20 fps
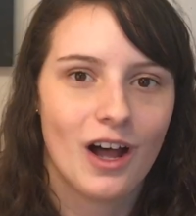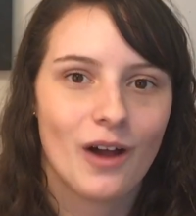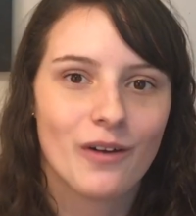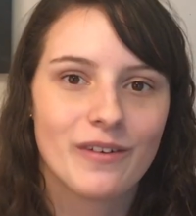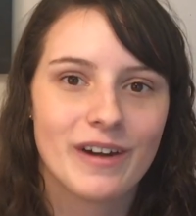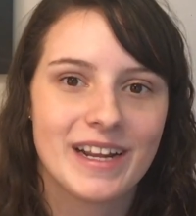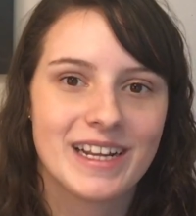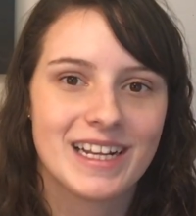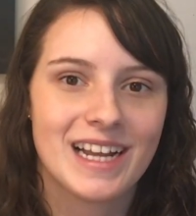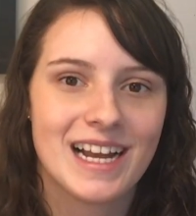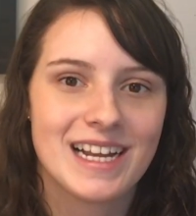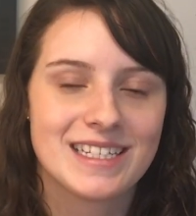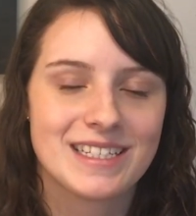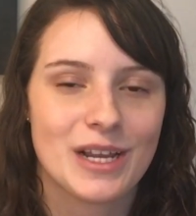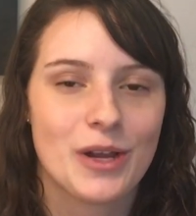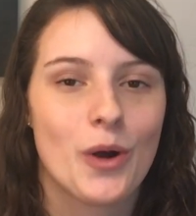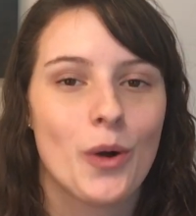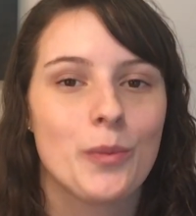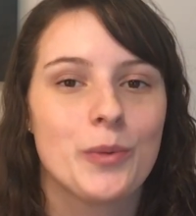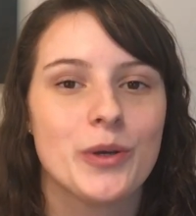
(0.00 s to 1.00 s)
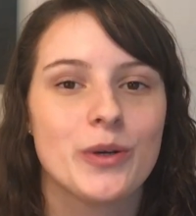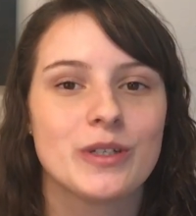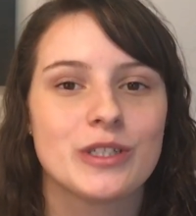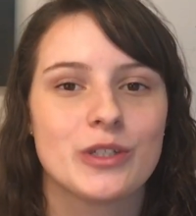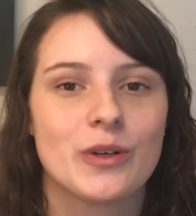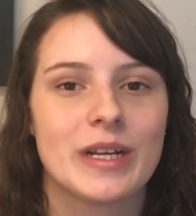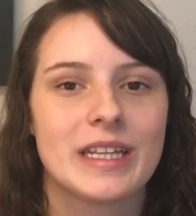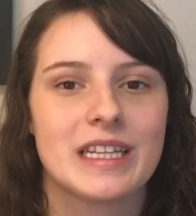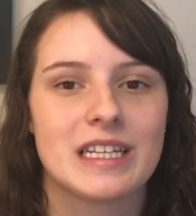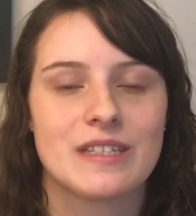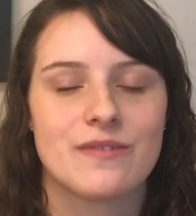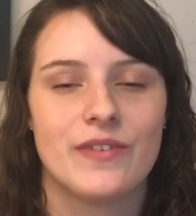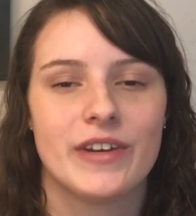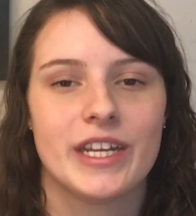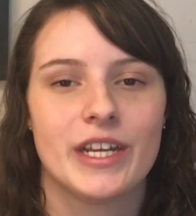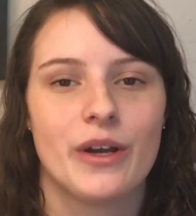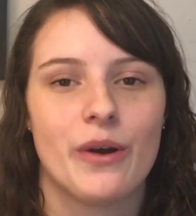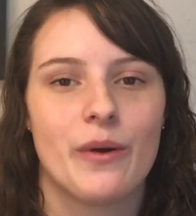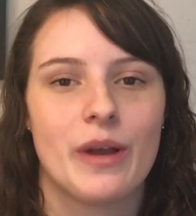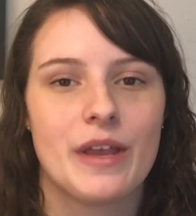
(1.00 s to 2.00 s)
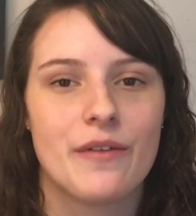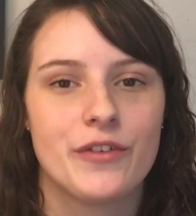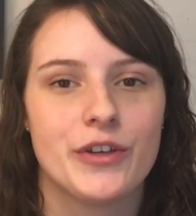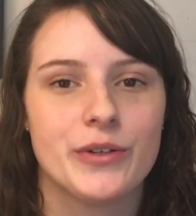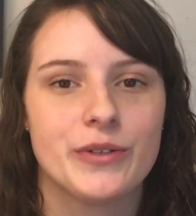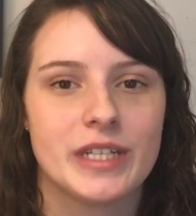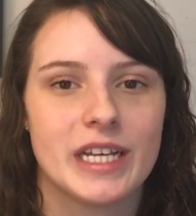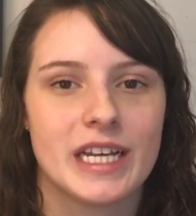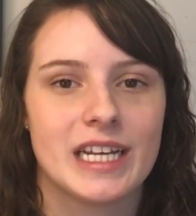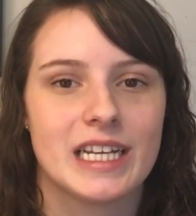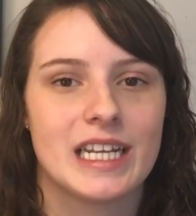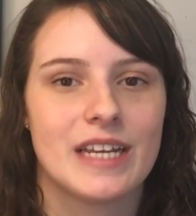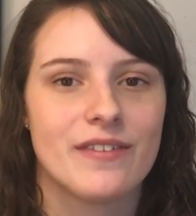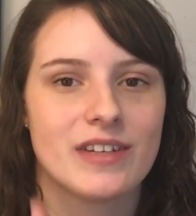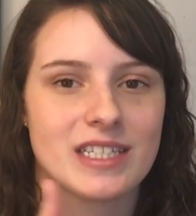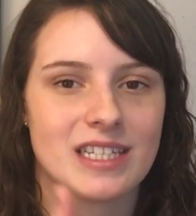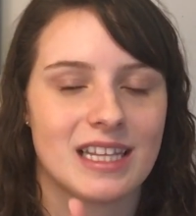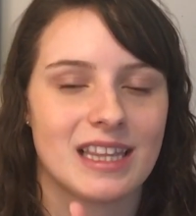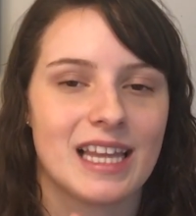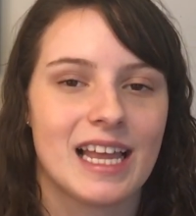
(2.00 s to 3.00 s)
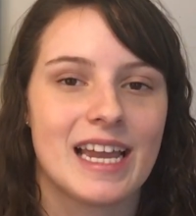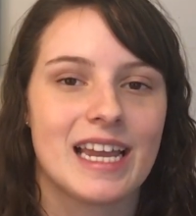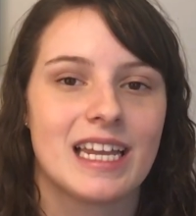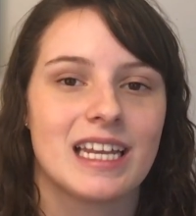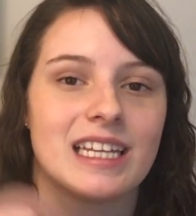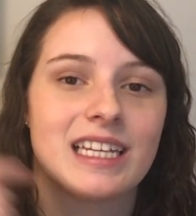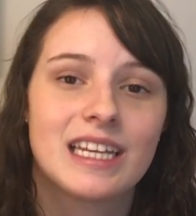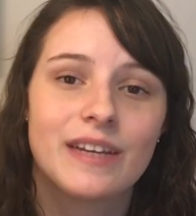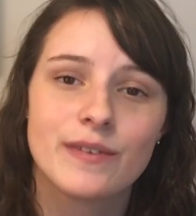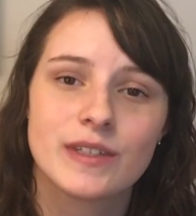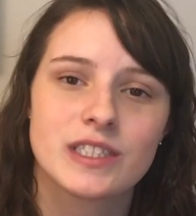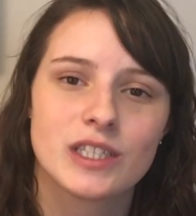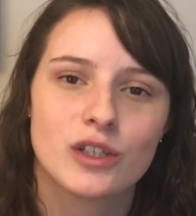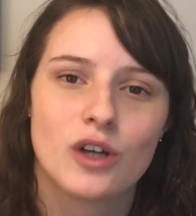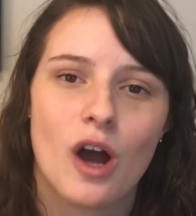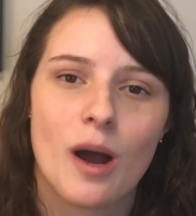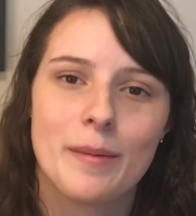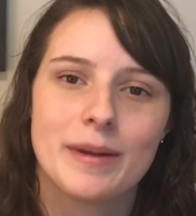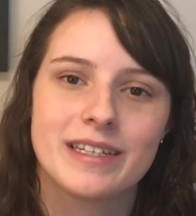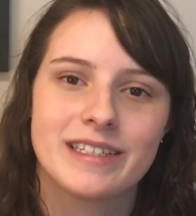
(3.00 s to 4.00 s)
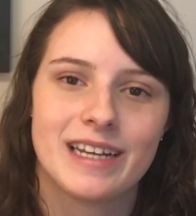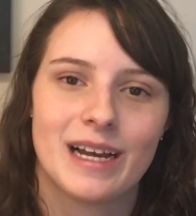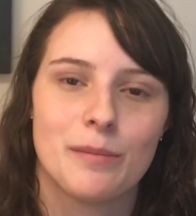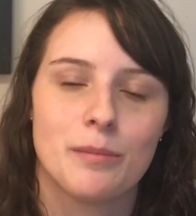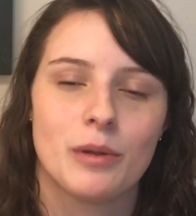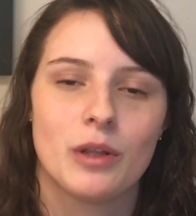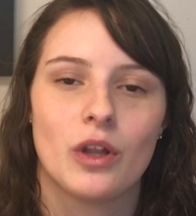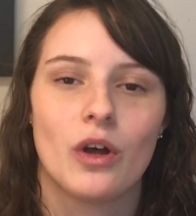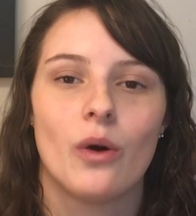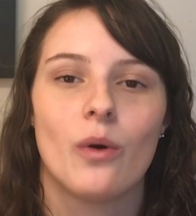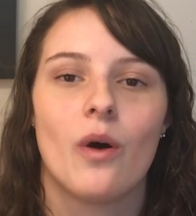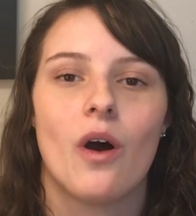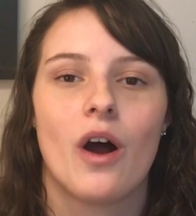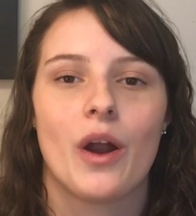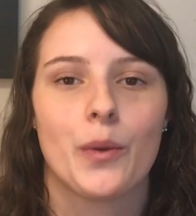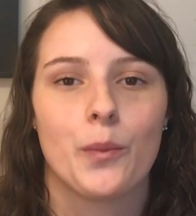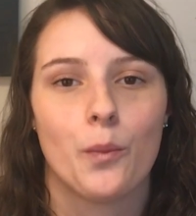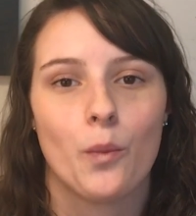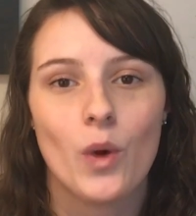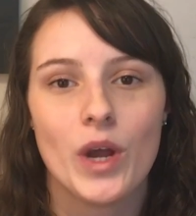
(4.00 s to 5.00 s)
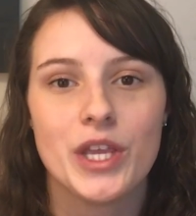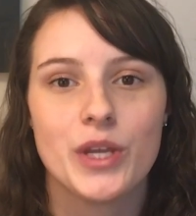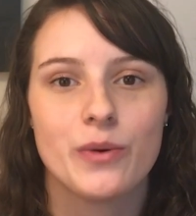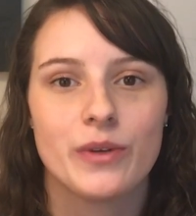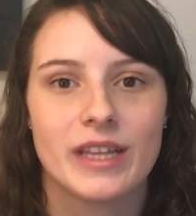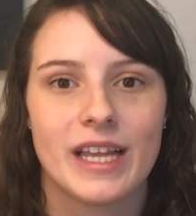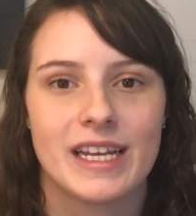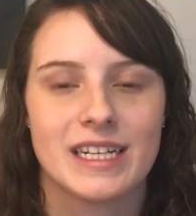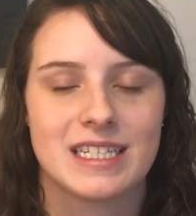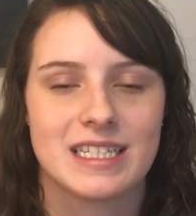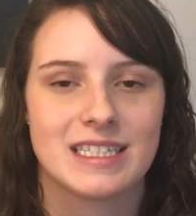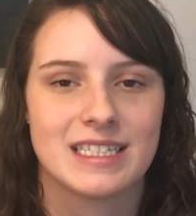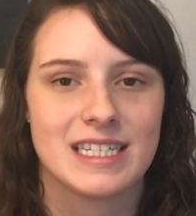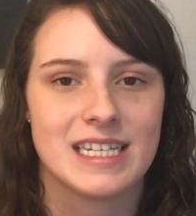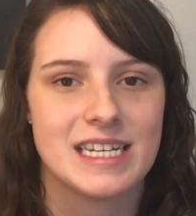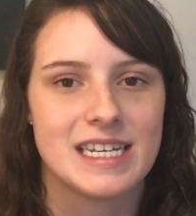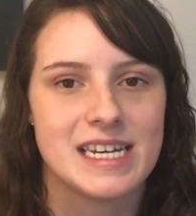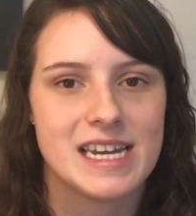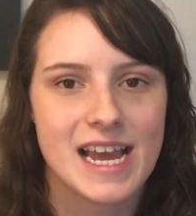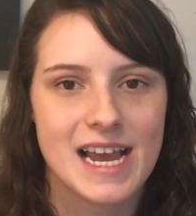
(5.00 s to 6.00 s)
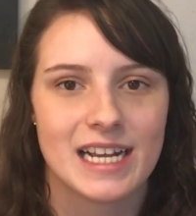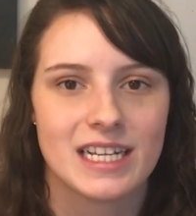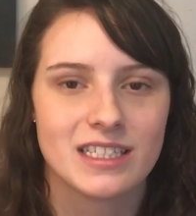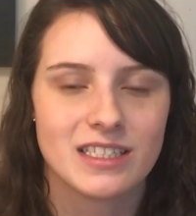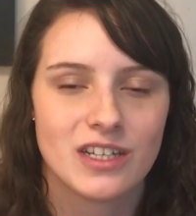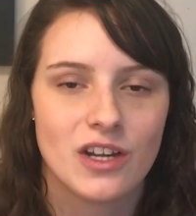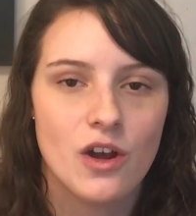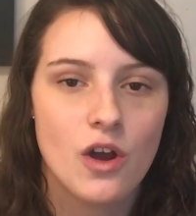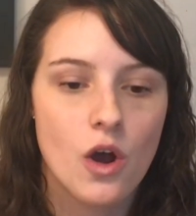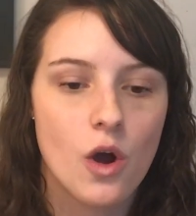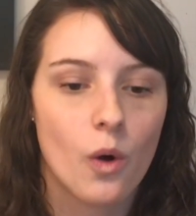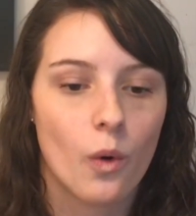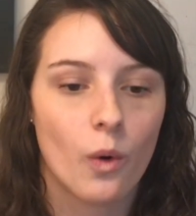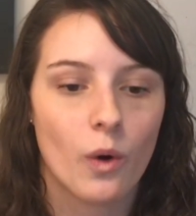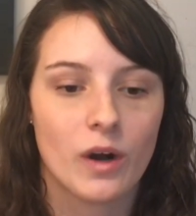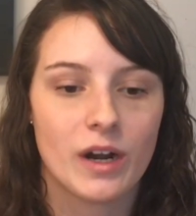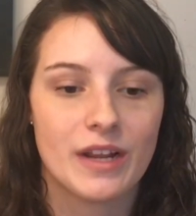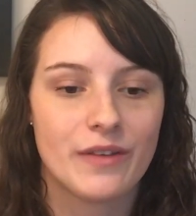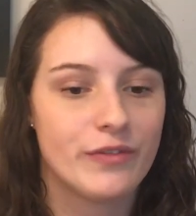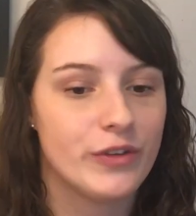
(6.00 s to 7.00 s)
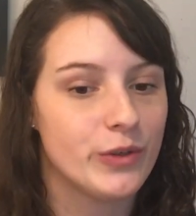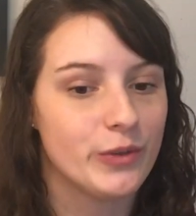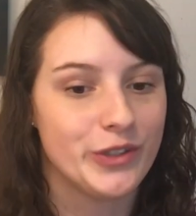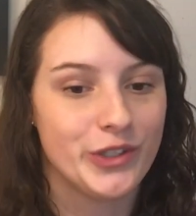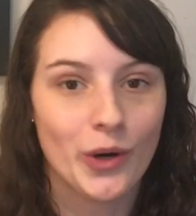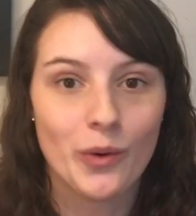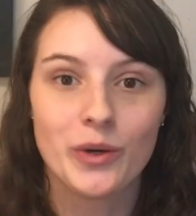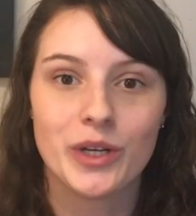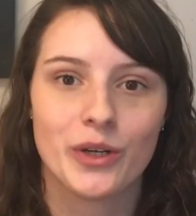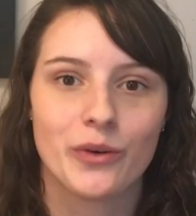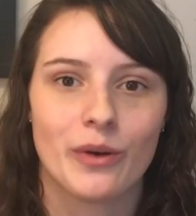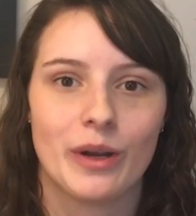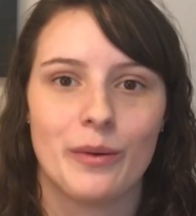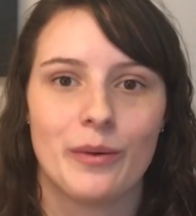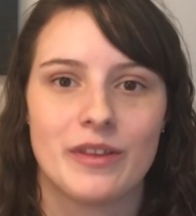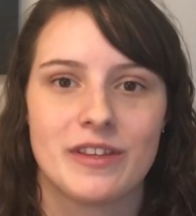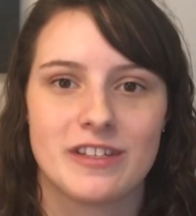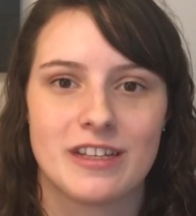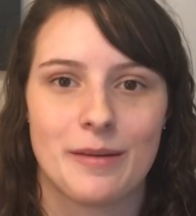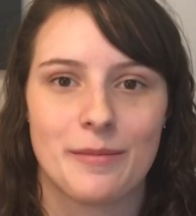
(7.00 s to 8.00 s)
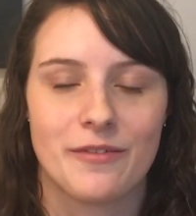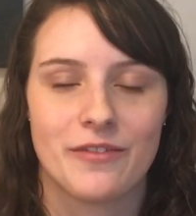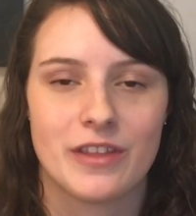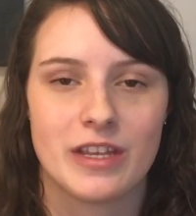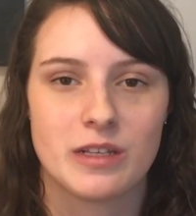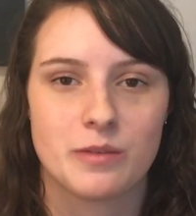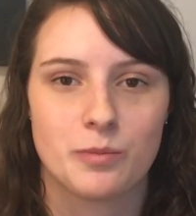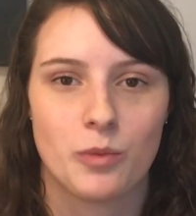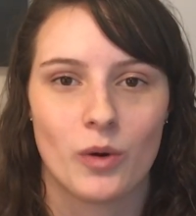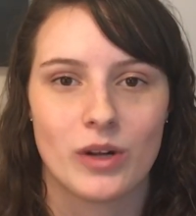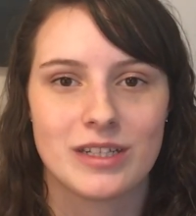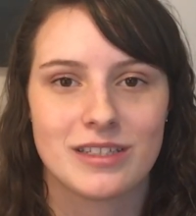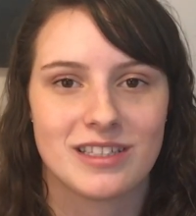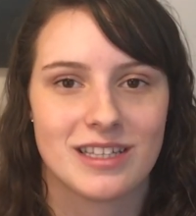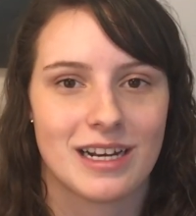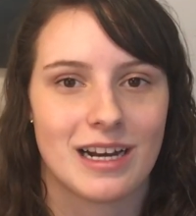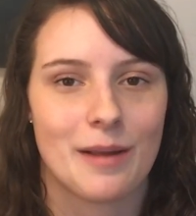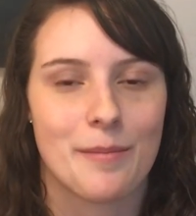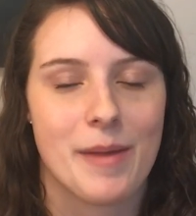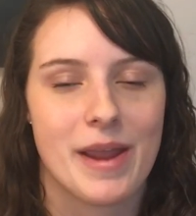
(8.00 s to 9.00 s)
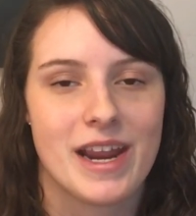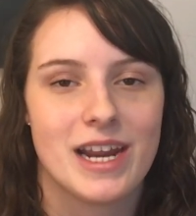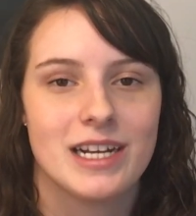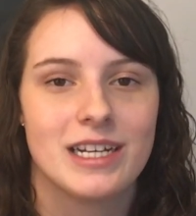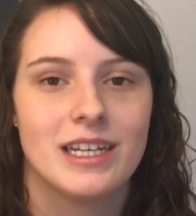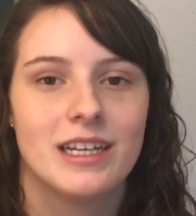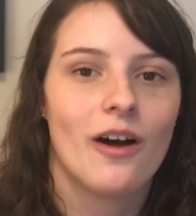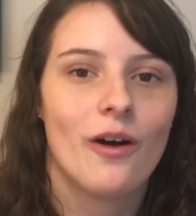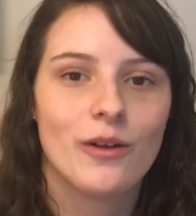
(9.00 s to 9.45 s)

All right, guys, I hope you enjoyed this video. If you did, give us a like, give us a comment down below on what you would like to see next, or if you don't agree with some of these points that I made.